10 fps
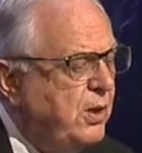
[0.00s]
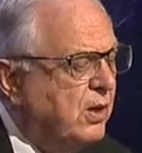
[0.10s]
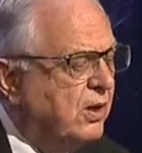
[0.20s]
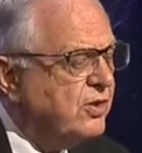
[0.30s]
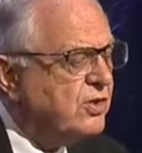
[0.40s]

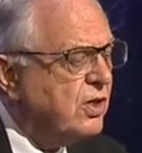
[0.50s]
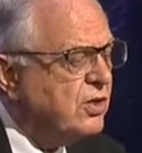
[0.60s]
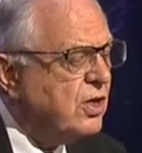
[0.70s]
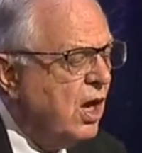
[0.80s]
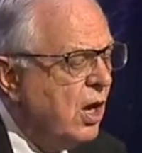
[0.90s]

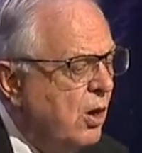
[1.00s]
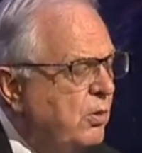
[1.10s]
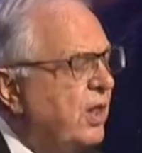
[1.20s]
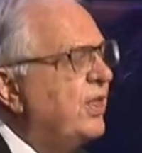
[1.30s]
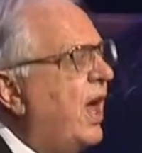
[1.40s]
appearances
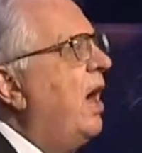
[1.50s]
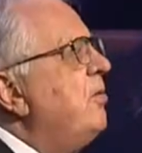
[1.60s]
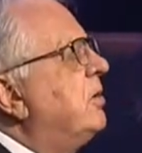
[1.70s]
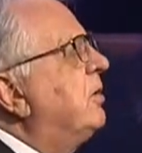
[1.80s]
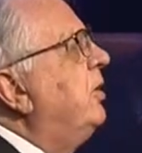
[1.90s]

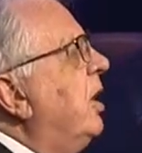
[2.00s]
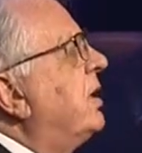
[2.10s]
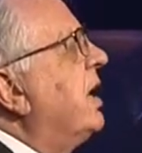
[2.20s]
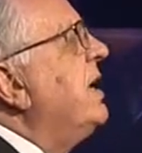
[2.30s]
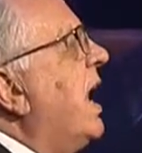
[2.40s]
without
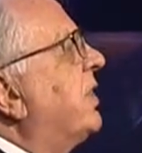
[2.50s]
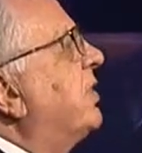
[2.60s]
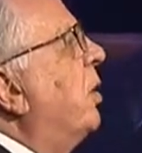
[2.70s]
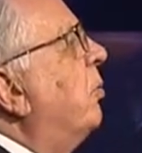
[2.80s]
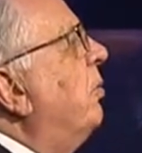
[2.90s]
looking
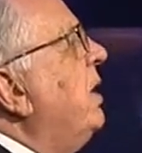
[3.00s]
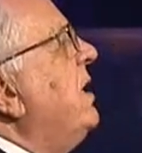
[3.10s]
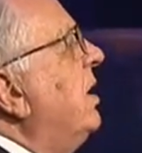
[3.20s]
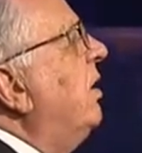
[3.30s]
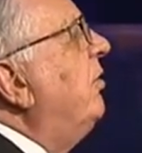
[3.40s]
at the
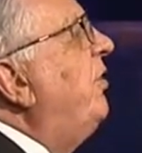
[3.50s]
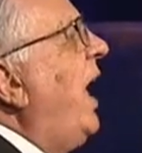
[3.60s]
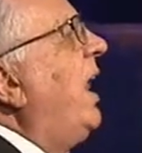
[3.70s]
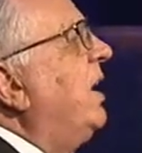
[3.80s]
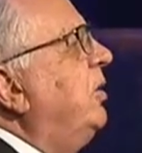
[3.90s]
real
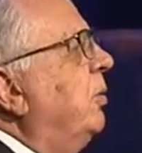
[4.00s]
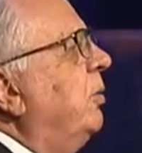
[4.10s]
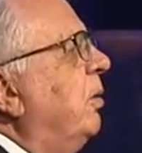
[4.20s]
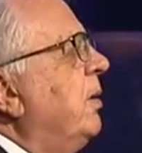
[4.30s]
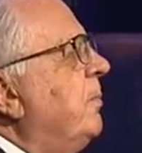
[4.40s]
value.